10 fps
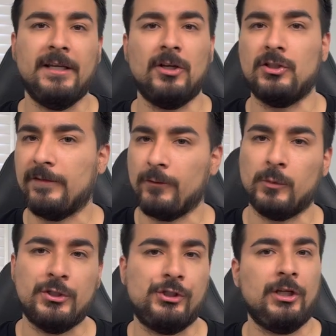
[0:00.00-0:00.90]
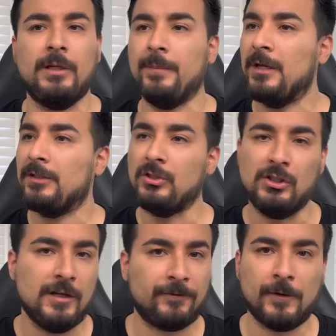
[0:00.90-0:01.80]
year, different regime,
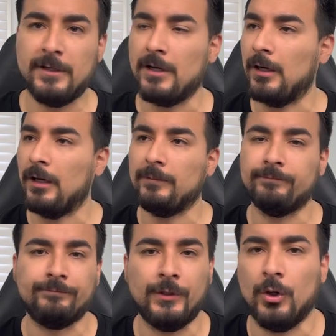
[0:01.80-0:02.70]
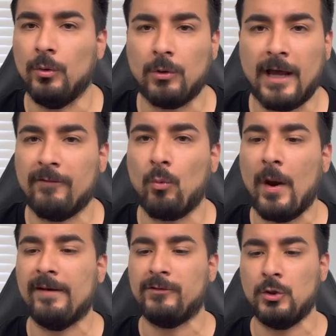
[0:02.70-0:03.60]
different, um, you know, kind of
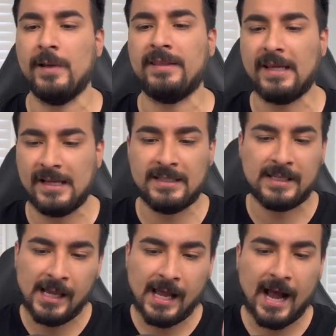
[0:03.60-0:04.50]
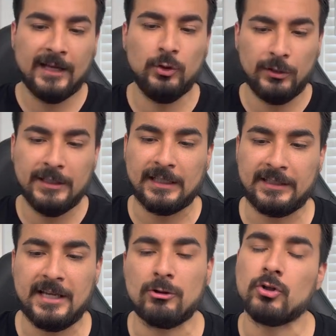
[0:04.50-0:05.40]
way of doing things. I do think that
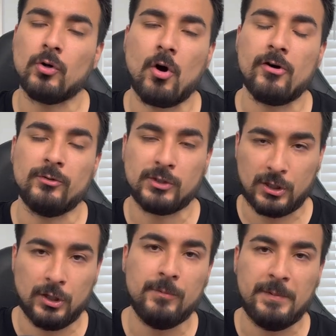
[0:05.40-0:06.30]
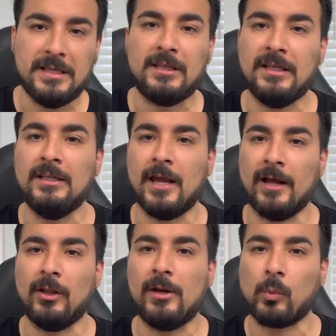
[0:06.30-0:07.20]
the Arizona Cardinals could beat the
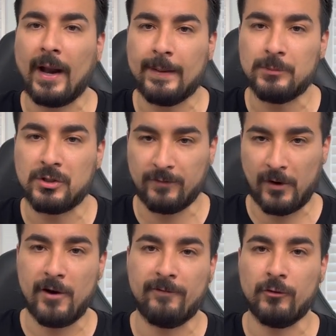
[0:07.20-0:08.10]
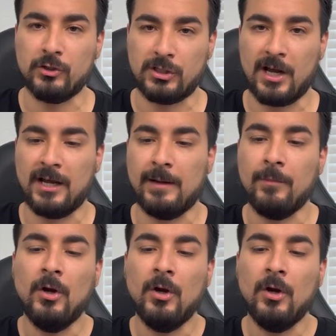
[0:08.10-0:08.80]
LA Rams the very first time